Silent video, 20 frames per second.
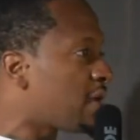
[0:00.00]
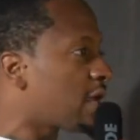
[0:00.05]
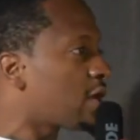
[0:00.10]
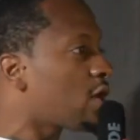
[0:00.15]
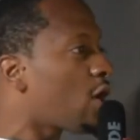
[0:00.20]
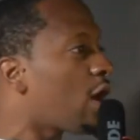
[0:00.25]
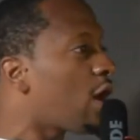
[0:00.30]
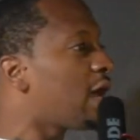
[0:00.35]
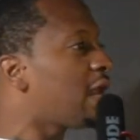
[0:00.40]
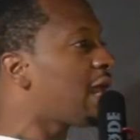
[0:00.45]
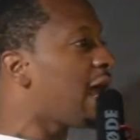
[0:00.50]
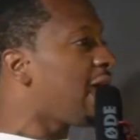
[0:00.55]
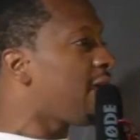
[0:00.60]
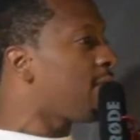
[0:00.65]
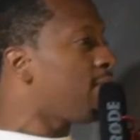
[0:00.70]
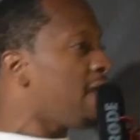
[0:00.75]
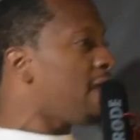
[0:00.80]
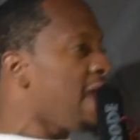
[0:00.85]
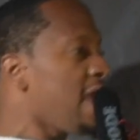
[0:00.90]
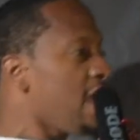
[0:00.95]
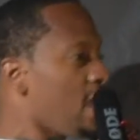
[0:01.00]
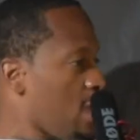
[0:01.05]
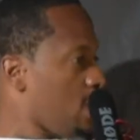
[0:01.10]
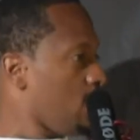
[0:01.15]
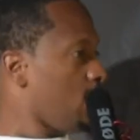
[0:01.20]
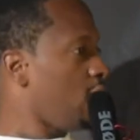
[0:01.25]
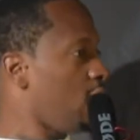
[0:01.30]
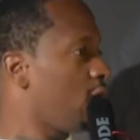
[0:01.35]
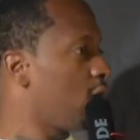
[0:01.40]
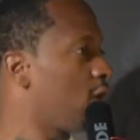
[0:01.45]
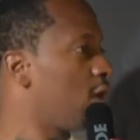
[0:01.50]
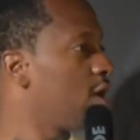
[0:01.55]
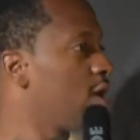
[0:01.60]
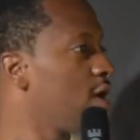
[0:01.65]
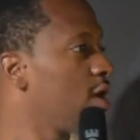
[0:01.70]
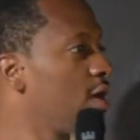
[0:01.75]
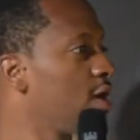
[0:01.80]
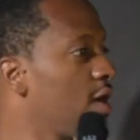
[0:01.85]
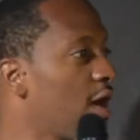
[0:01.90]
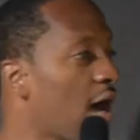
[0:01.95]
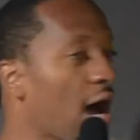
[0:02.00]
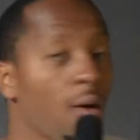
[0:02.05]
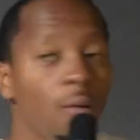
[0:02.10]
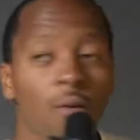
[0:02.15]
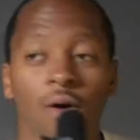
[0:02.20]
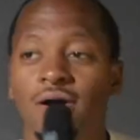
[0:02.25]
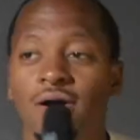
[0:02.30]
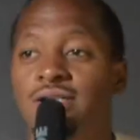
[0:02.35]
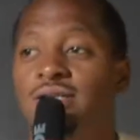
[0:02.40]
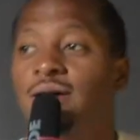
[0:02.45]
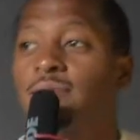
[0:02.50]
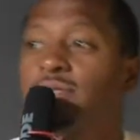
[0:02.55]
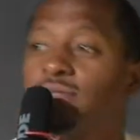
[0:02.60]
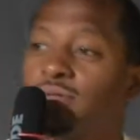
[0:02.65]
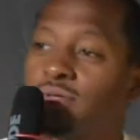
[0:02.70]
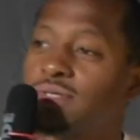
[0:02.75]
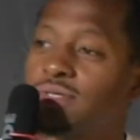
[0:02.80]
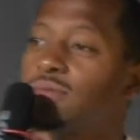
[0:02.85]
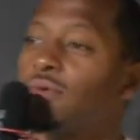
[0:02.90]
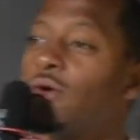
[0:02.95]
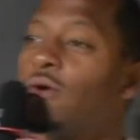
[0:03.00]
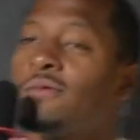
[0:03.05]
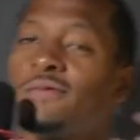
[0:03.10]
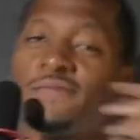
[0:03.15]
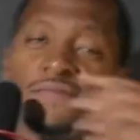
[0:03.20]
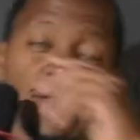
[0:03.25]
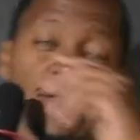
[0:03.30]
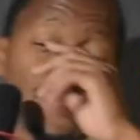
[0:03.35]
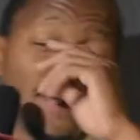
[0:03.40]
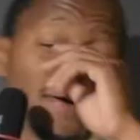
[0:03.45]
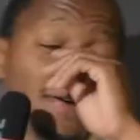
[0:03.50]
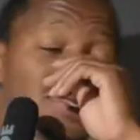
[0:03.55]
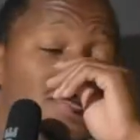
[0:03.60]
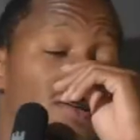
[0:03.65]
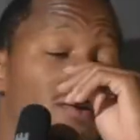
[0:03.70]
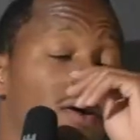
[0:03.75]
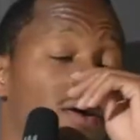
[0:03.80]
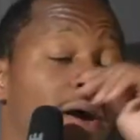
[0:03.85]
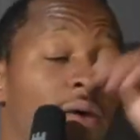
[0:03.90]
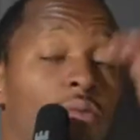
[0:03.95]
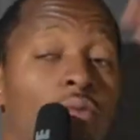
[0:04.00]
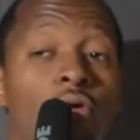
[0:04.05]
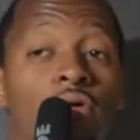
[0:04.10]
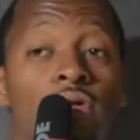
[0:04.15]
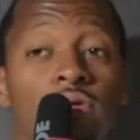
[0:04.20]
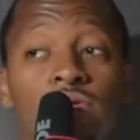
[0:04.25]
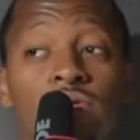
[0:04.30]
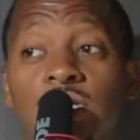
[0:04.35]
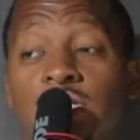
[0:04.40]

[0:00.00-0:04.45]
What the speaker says: They know it ain't me. I walked up to some group of females and I got wrote,